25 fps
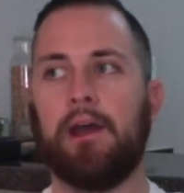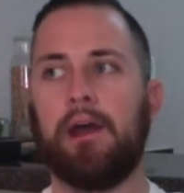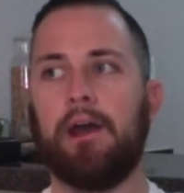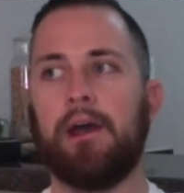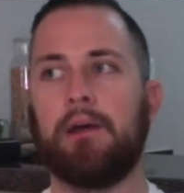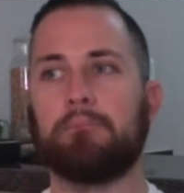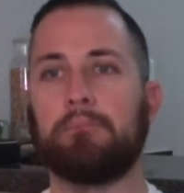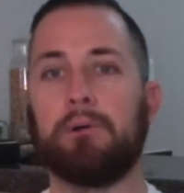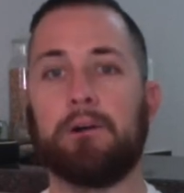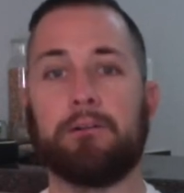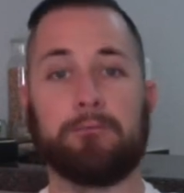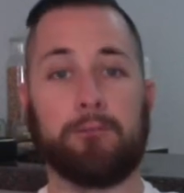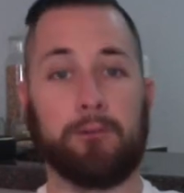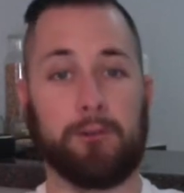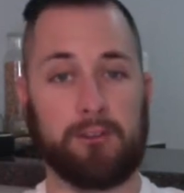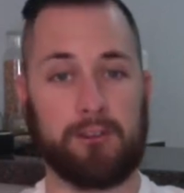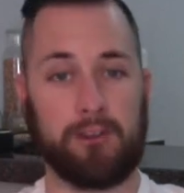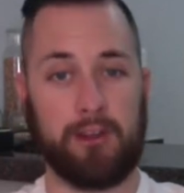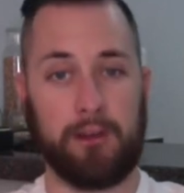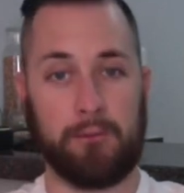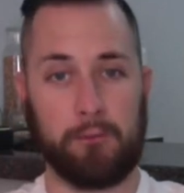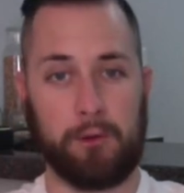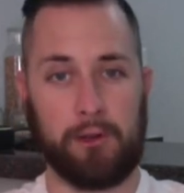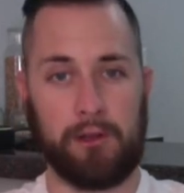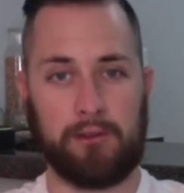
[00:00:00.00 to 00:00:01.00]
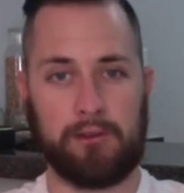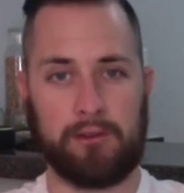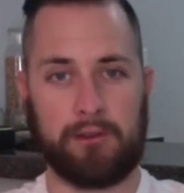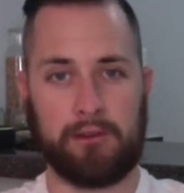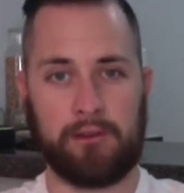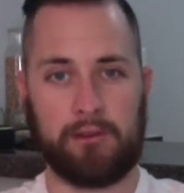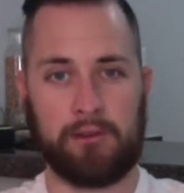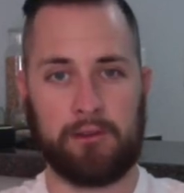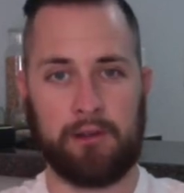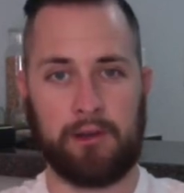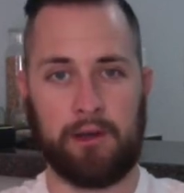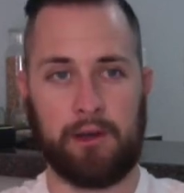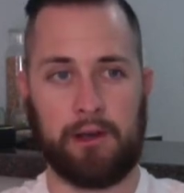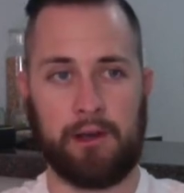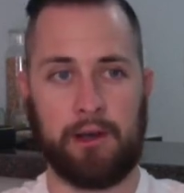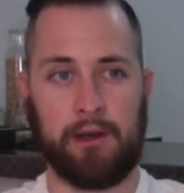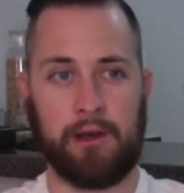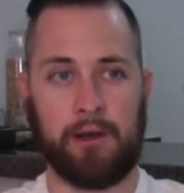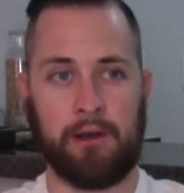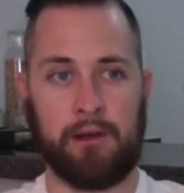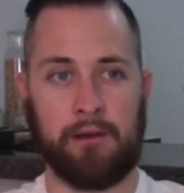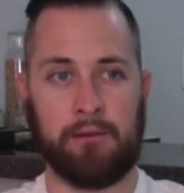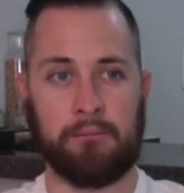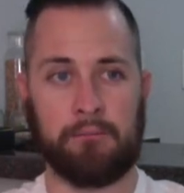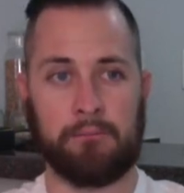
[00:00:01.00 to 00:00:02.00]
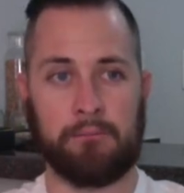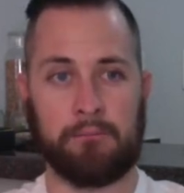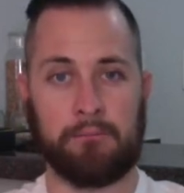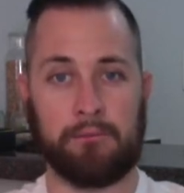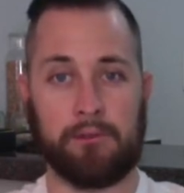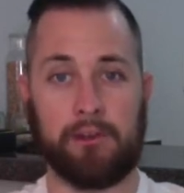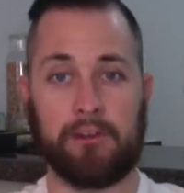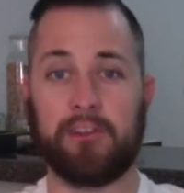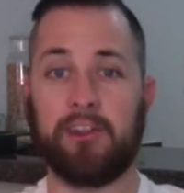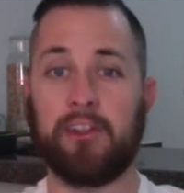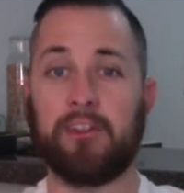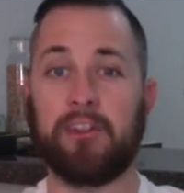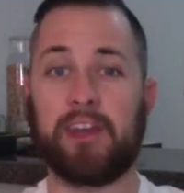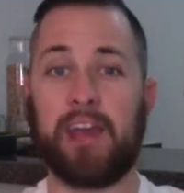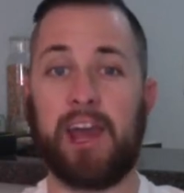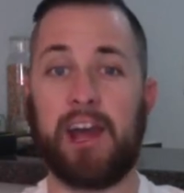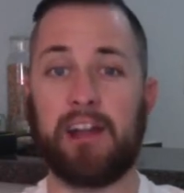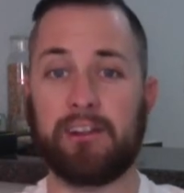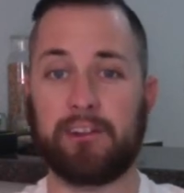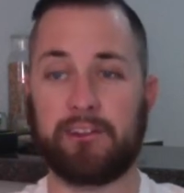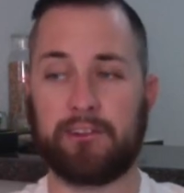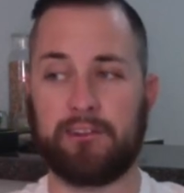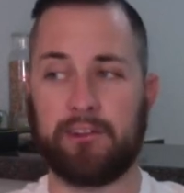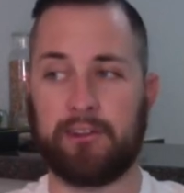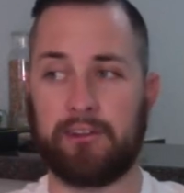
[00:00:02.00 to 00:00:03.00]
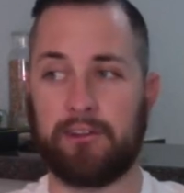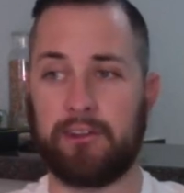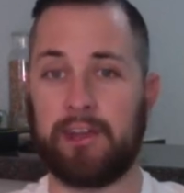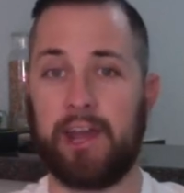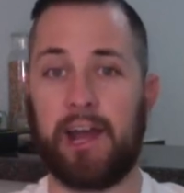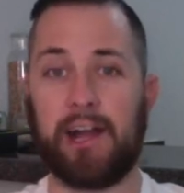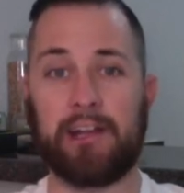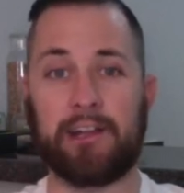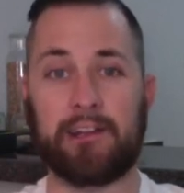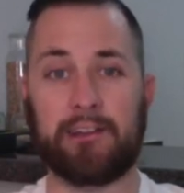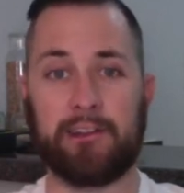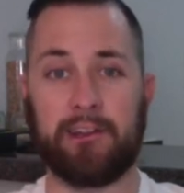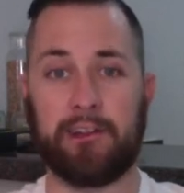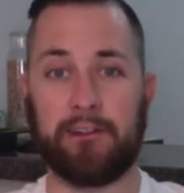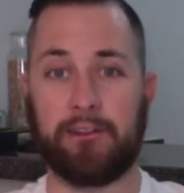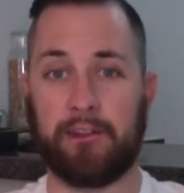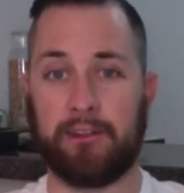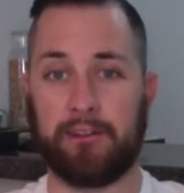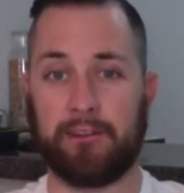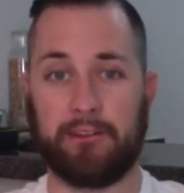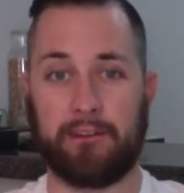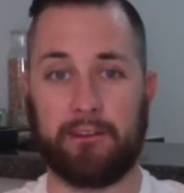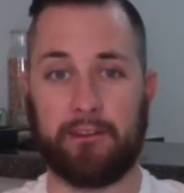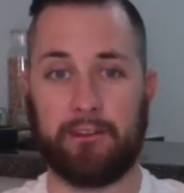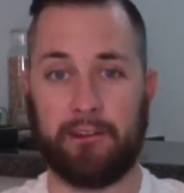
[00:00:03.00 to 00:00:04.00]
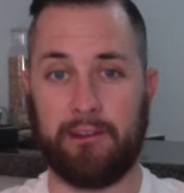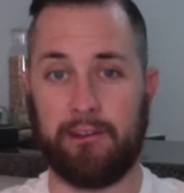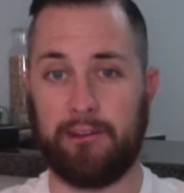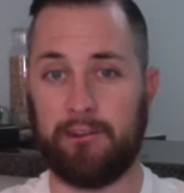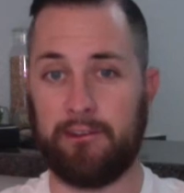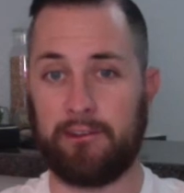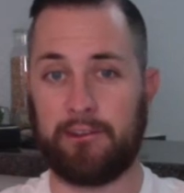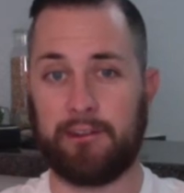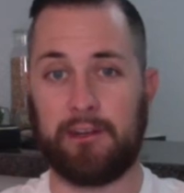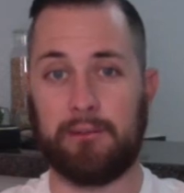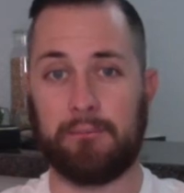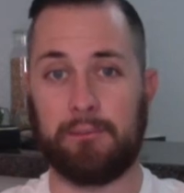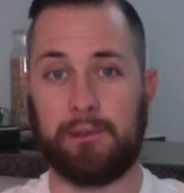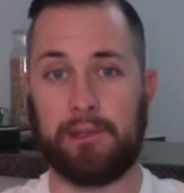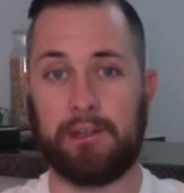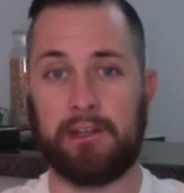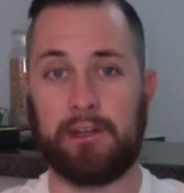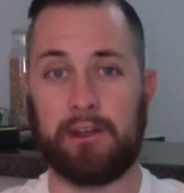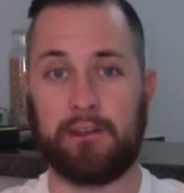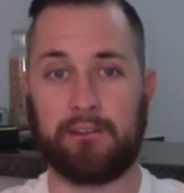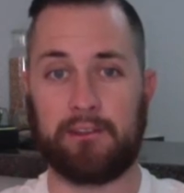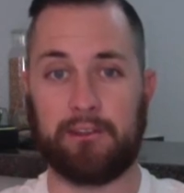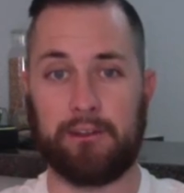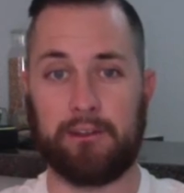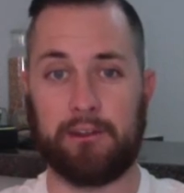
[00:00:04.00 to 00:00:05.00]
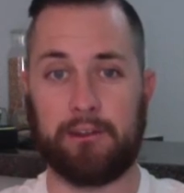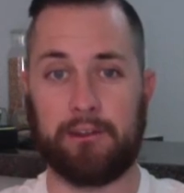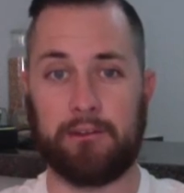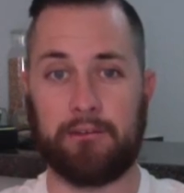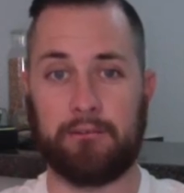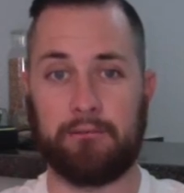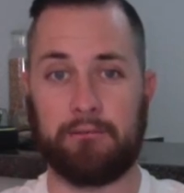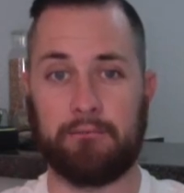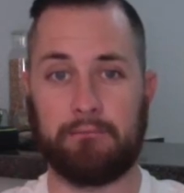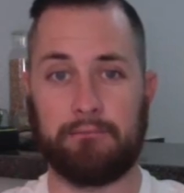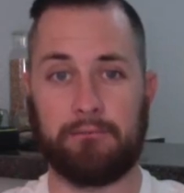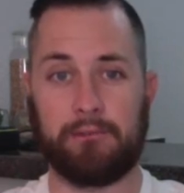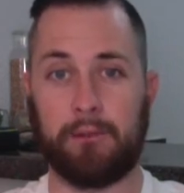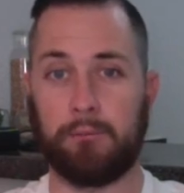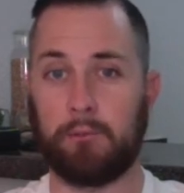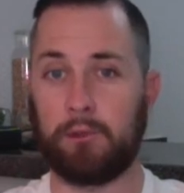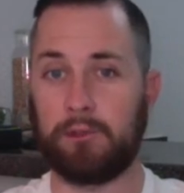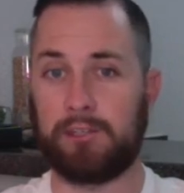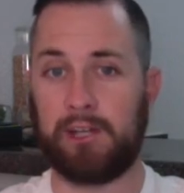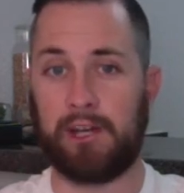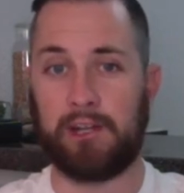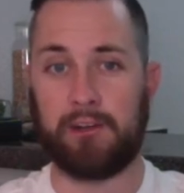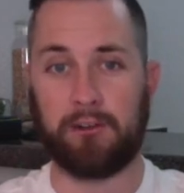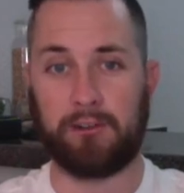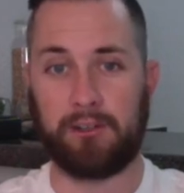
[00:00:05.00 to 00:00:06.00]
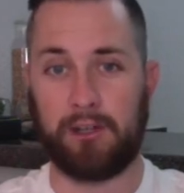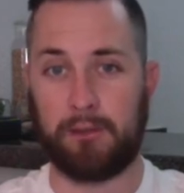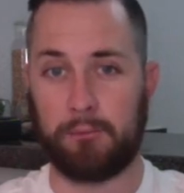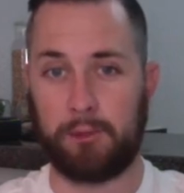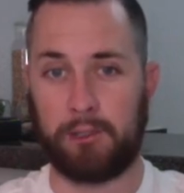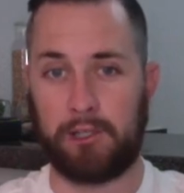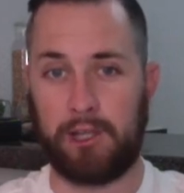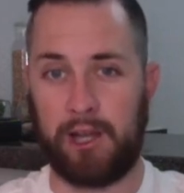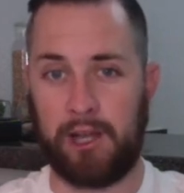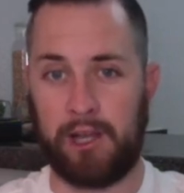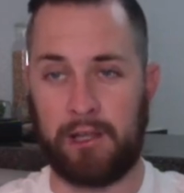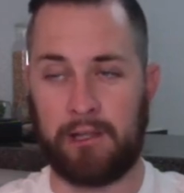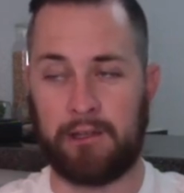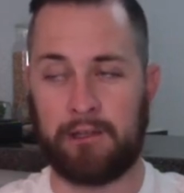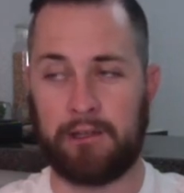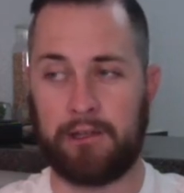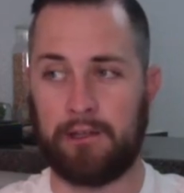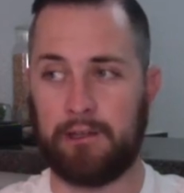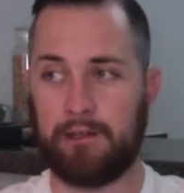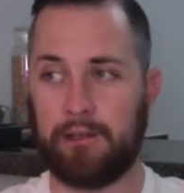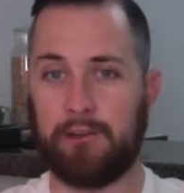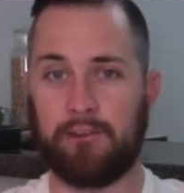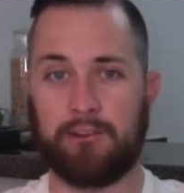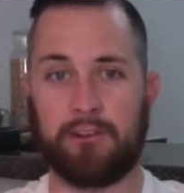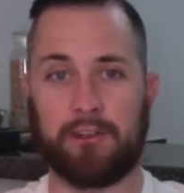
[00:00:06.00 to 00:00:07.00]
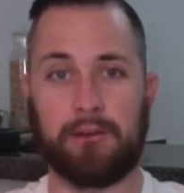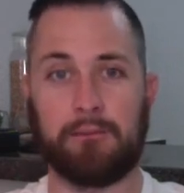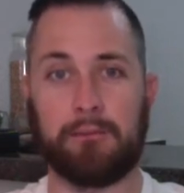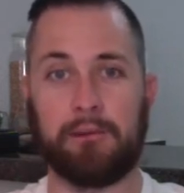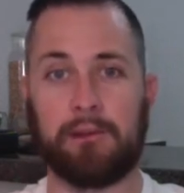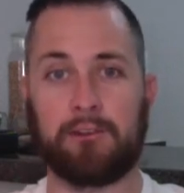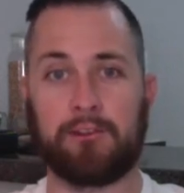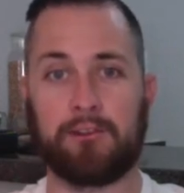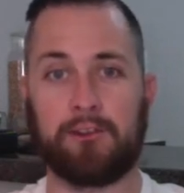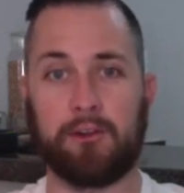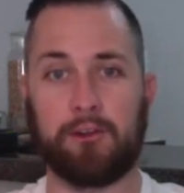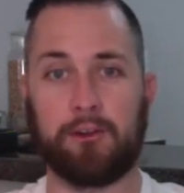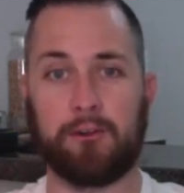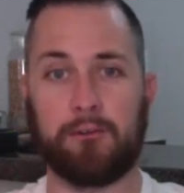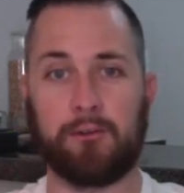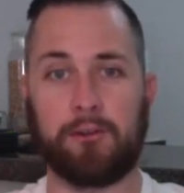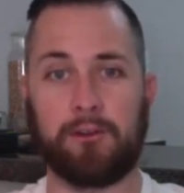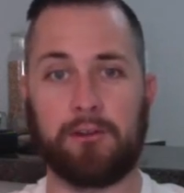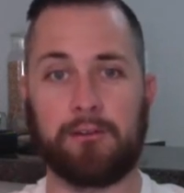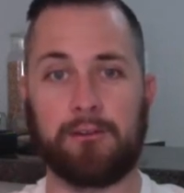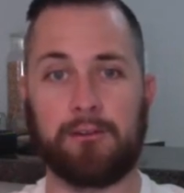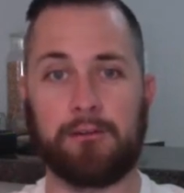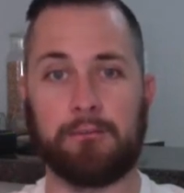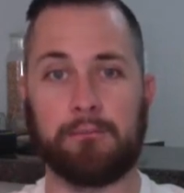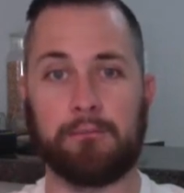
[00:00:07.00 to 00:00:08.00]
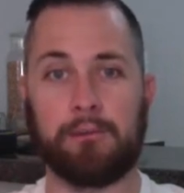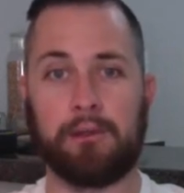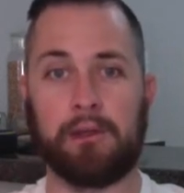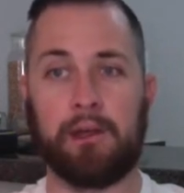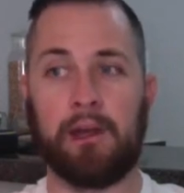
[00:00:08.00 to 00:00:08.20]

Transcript: But for some reason, let's say the Galaxy thinks he's going to be an excellent number 10 or number 9, and he's going to be a starter for the team.